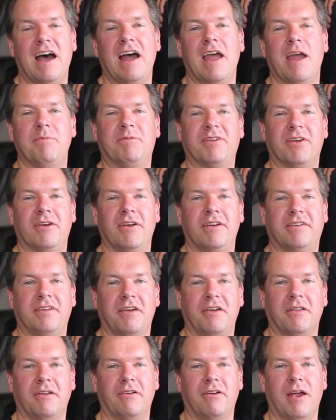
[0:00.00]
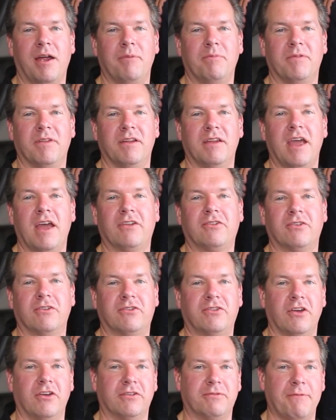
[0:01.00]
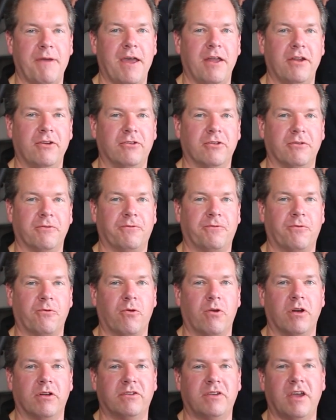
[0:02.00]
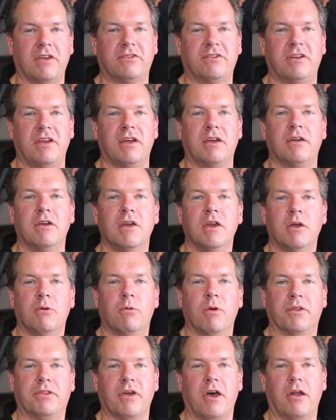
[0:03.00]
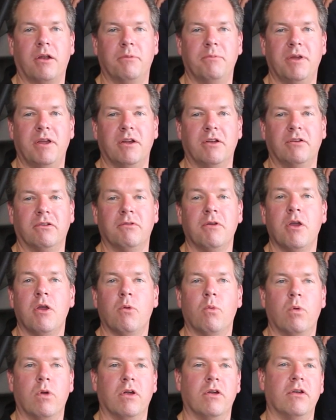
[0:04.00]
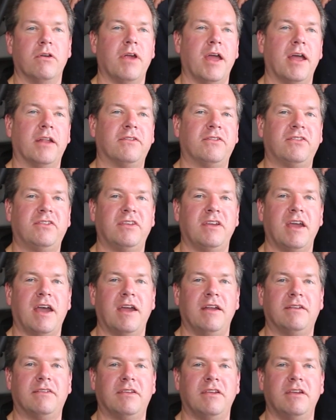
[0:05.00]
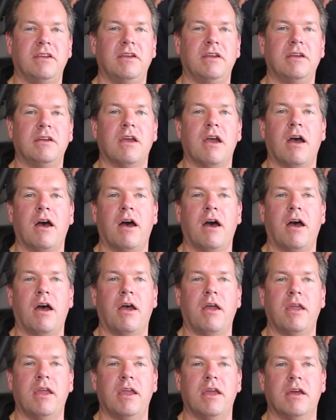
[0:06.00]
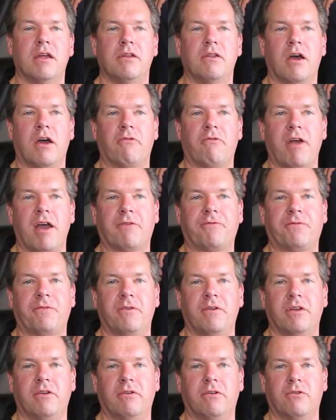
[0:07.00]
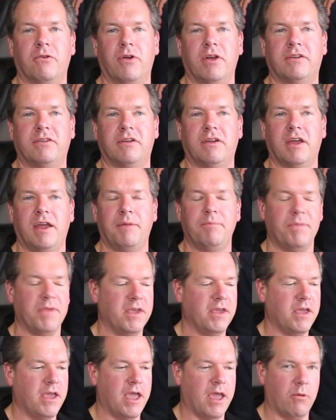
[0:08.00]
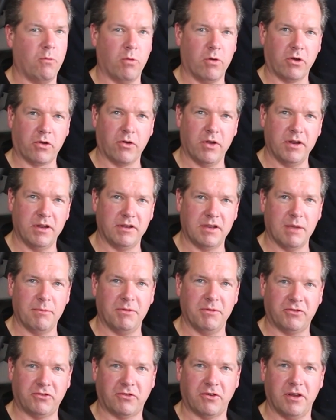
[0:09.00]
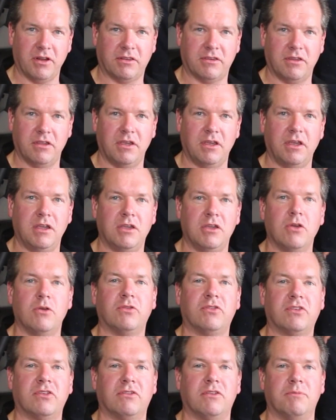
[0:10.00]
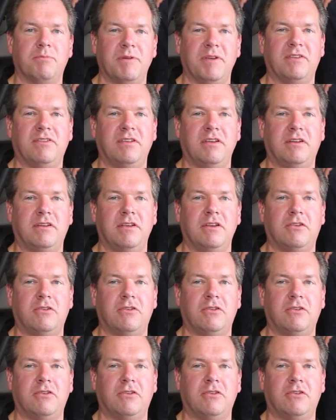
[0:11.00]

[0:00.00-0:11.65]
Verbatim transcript: I'm Terry Taylor. I'm the National Sales Manager for testing with Autometer. We're at CIT uh, in uh, Rockford, Illinois today, and we're going to demonstrate the use of the BCT